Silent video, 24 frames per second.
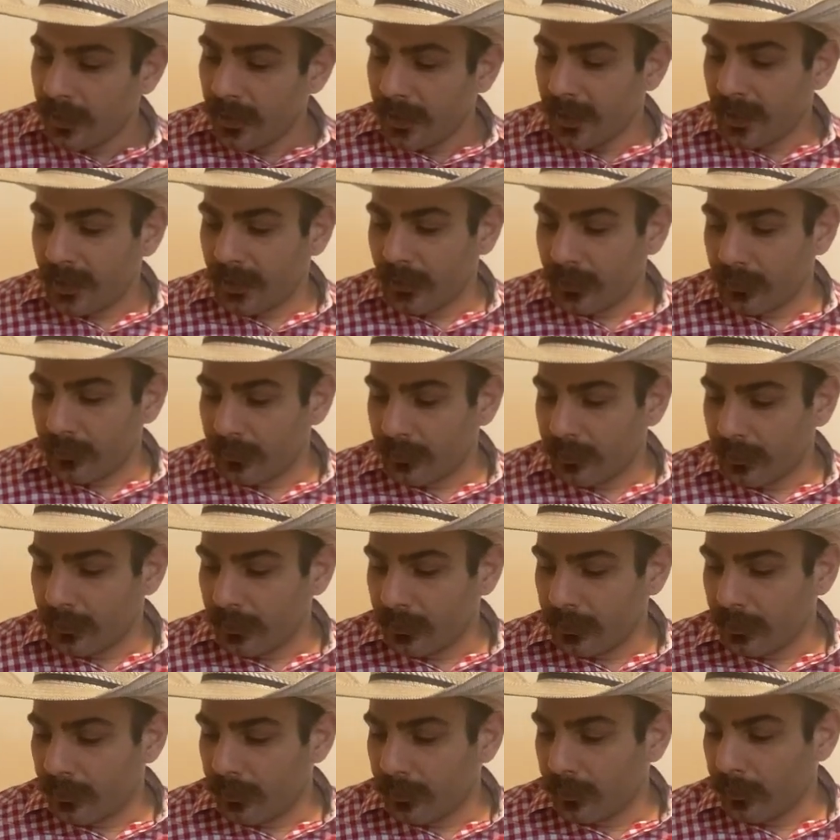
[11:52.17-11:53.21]
and on
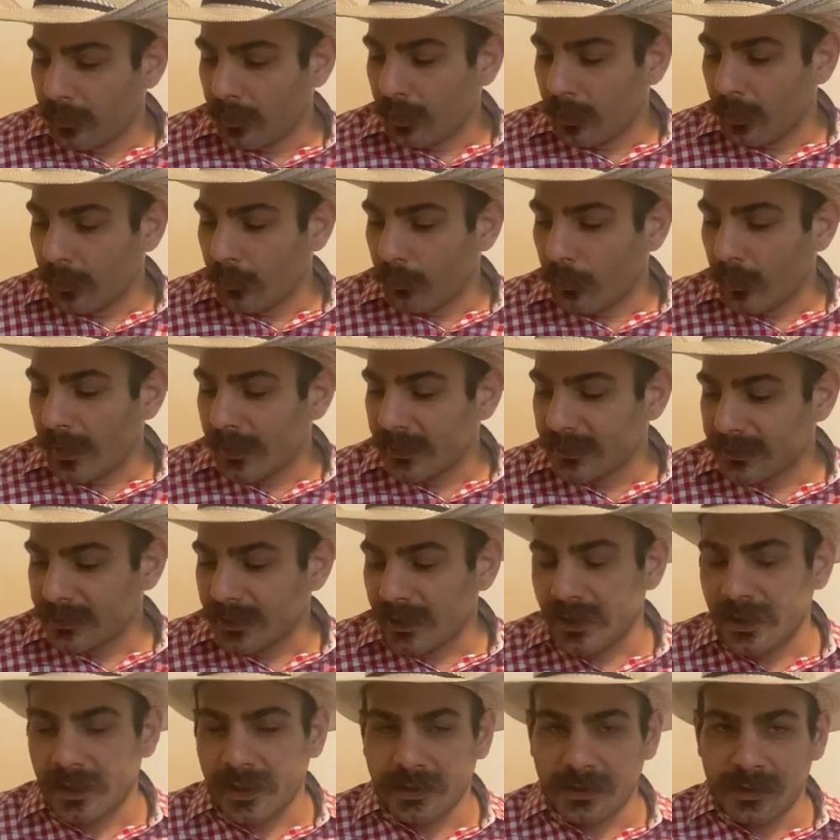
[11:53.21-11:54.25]
the uh, right
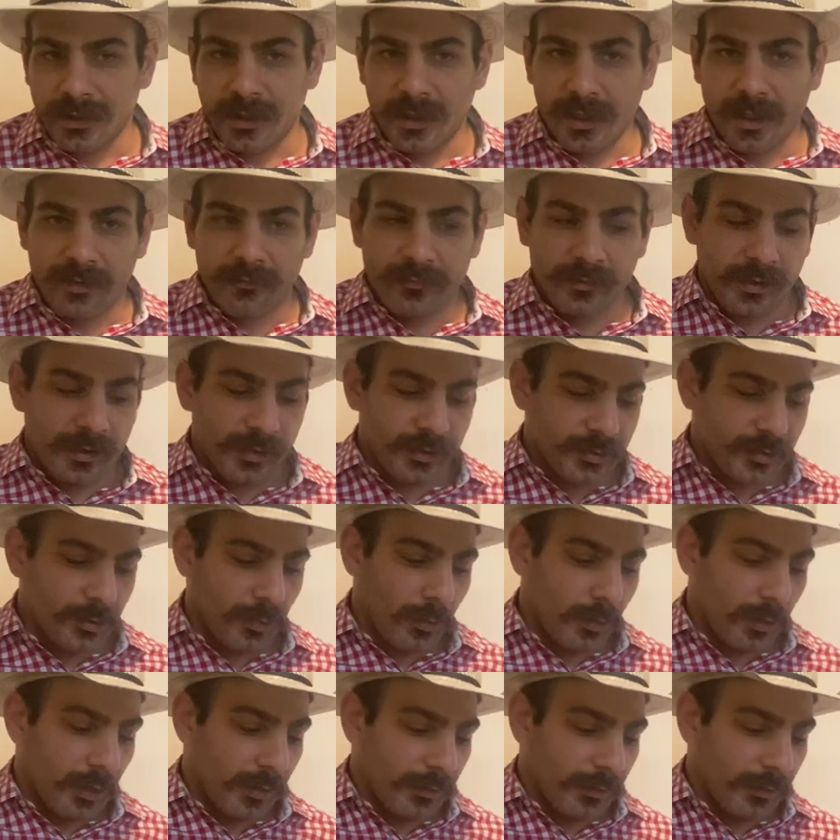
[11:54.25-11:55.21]
side I did have an insole.